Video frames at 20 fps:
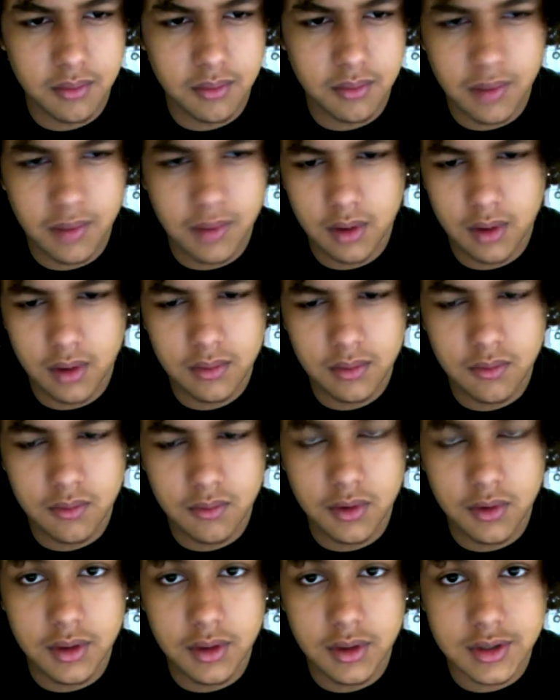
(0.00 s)
but
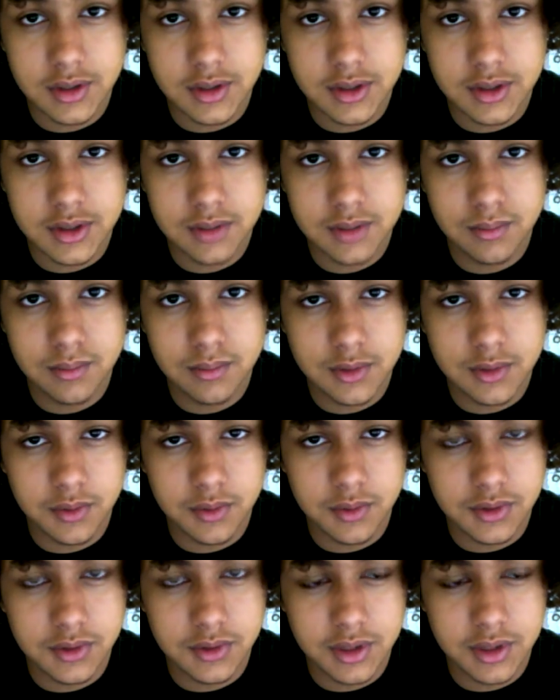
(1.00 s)
when this
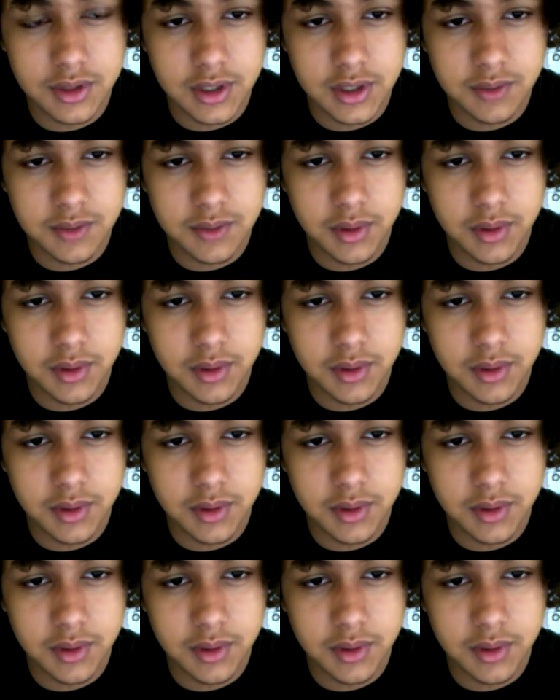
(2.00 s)
supposedly takes